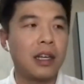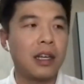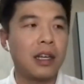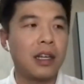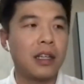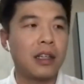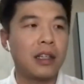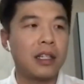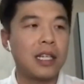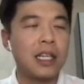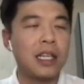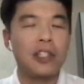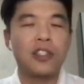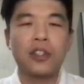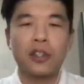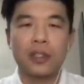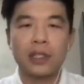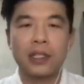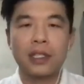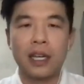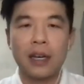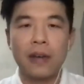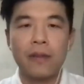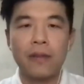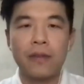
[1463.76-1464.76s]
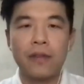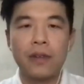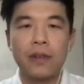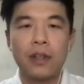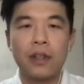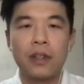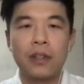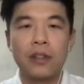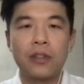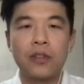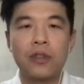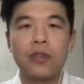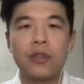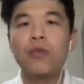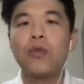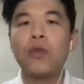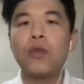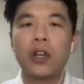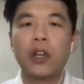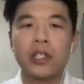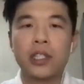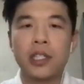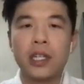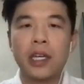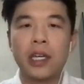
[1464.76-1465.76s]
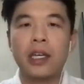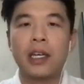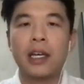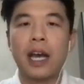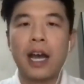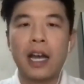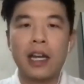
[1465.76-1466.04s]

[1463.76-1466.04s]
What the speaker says: teach yourself through watching